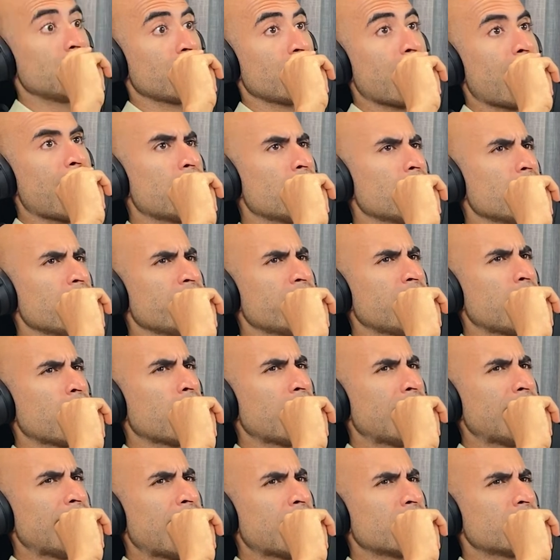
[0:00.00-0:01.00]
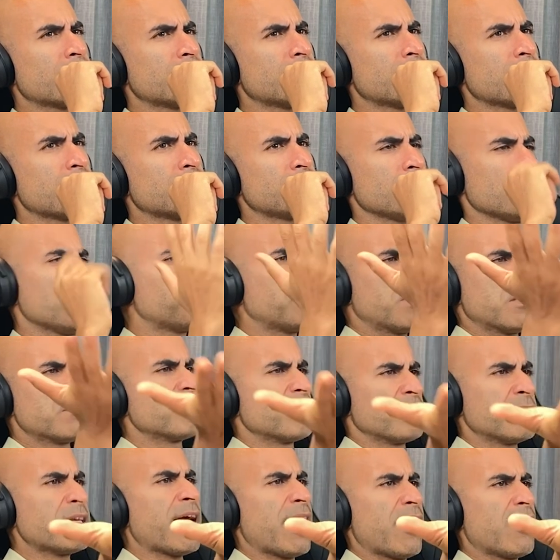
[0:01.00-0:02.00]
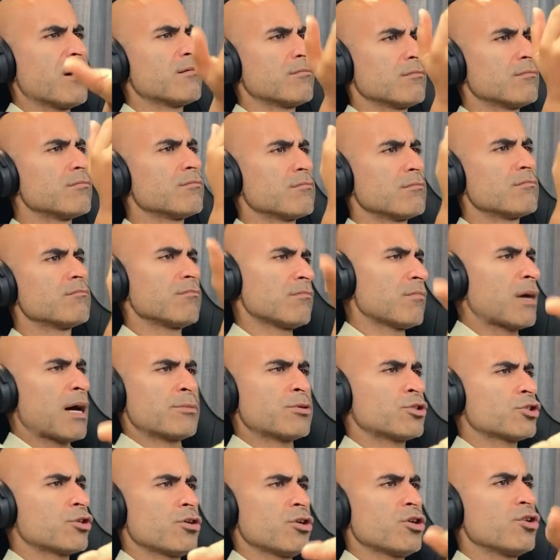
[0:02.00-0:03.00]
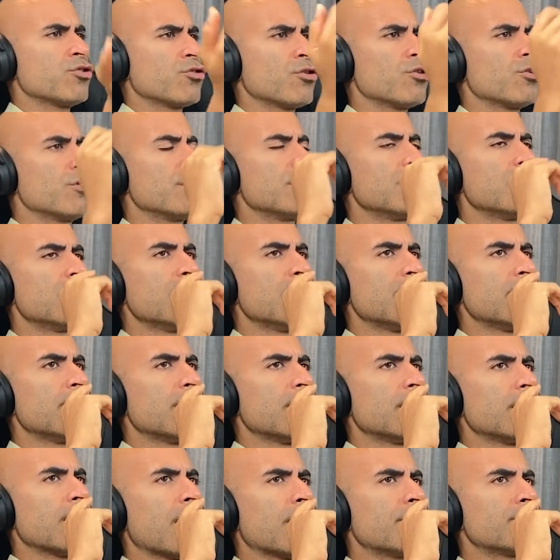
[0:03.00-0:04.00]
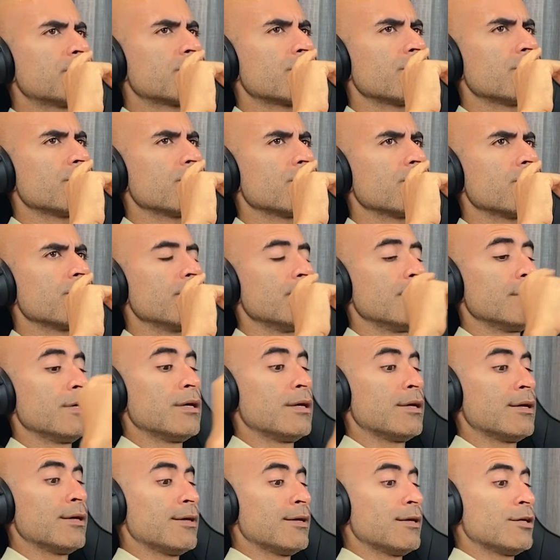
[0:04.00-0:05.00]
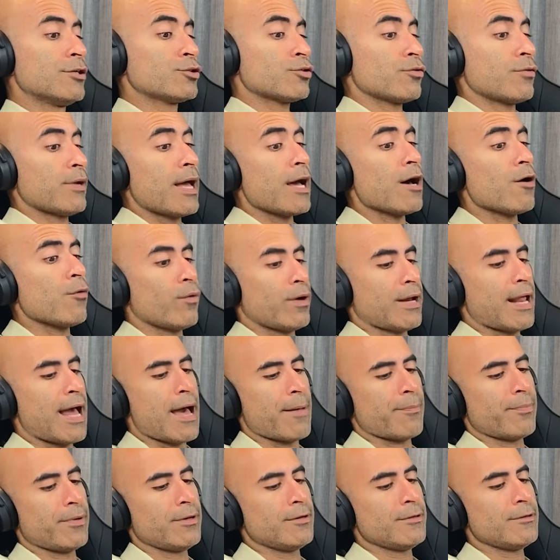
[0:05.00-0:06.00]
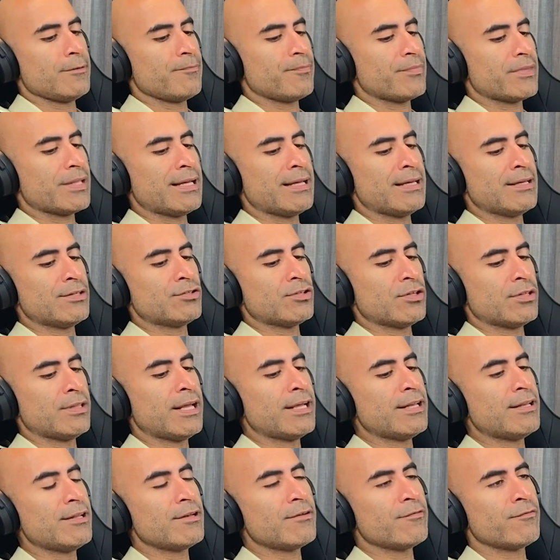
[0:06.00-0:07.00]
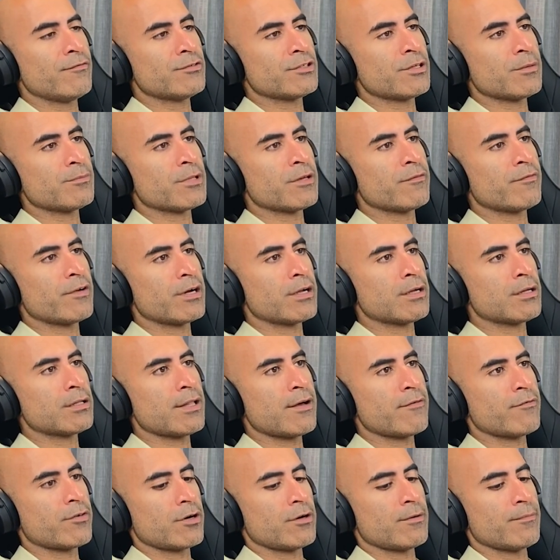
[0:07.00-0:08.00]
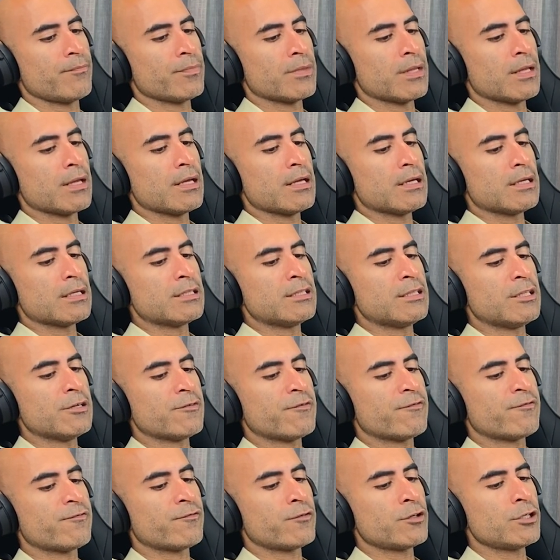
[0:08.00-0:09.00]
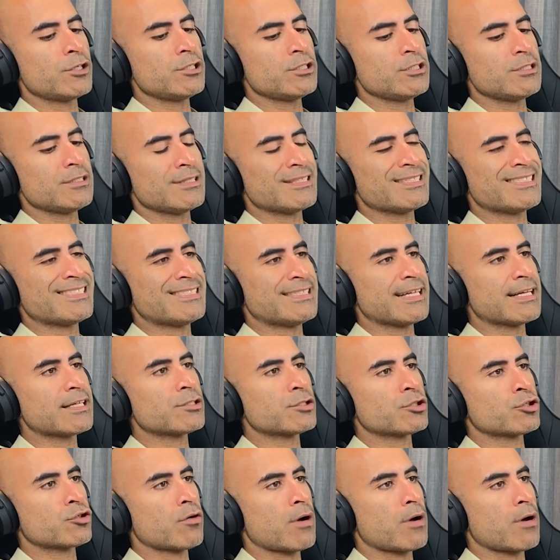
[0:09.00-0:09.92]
You I don't know if they were allowed to touch it, but yeah. I'm sure you could. I'm sure you could. So now what happened is they did something very clever. The first 6